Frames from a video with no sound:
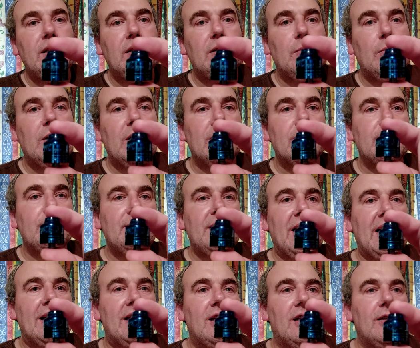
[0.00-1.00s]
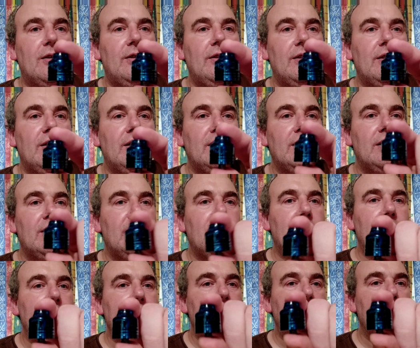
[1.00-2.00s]
The Wasp Nano,
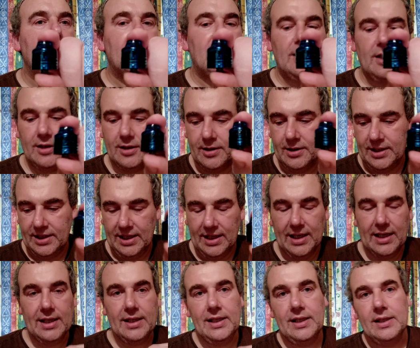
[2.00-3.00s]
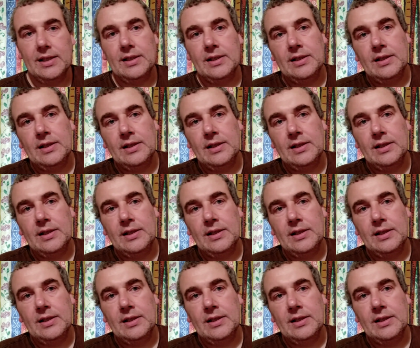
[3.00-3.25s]
nice little RDA.